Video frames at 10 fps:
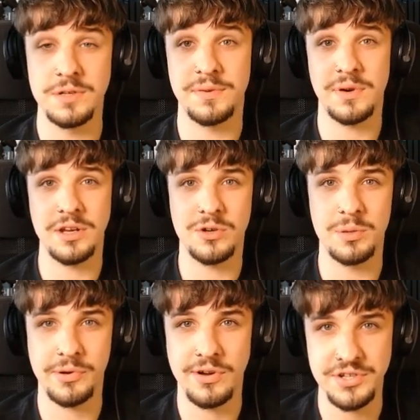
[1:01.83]
So for writing
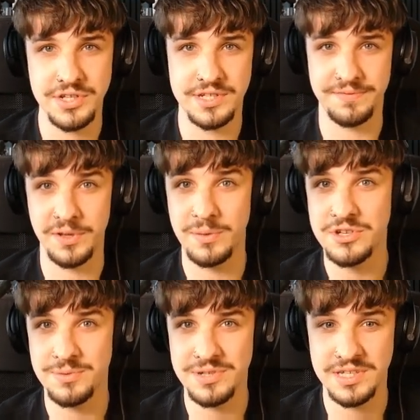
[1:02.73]
chord progressions, there's a few
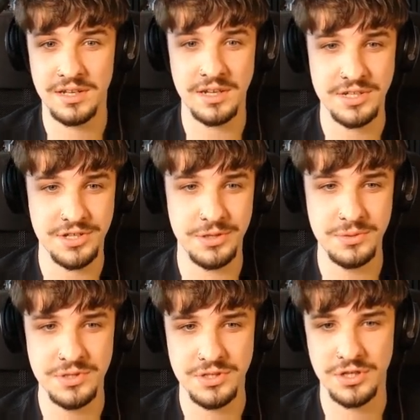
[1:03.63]
instruments that I like to
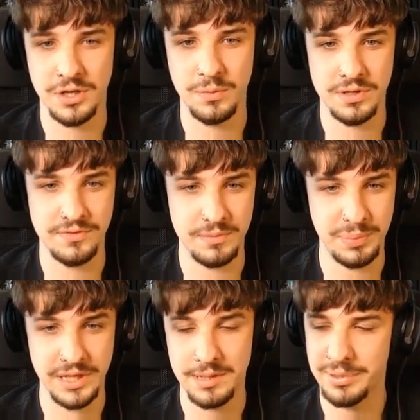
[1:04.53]
use. So one of them
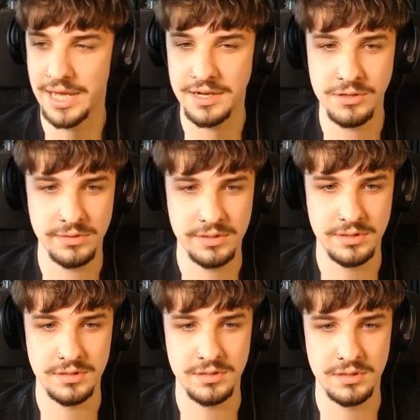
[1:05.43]
being a piano.
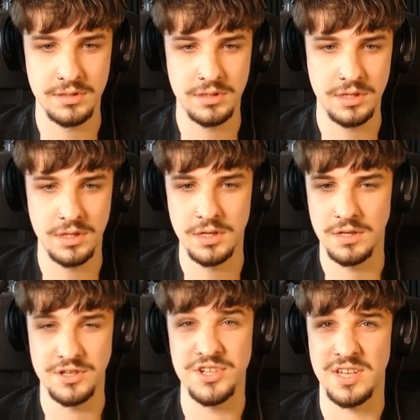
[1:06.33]

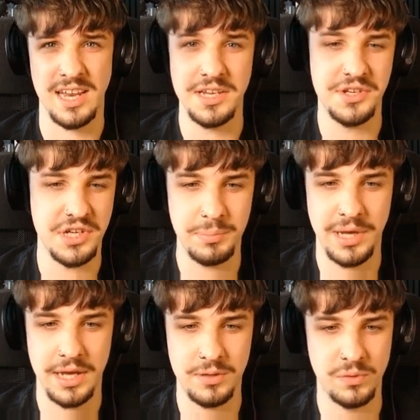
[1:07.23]
Just any cheap
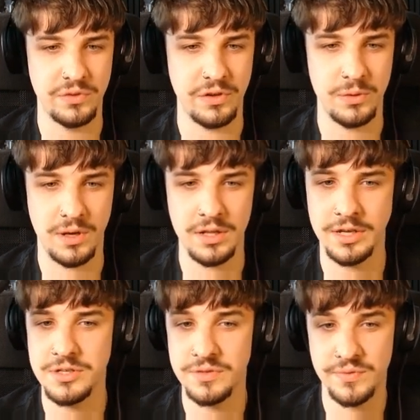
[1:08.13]
piano will do. I
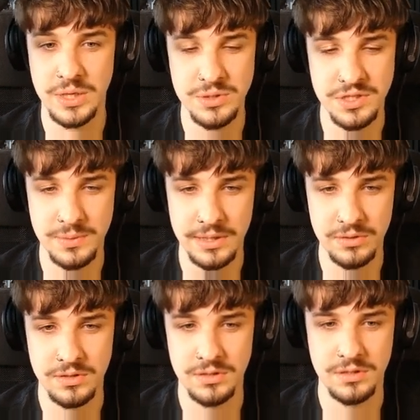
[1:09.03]
like using Rhodes as well.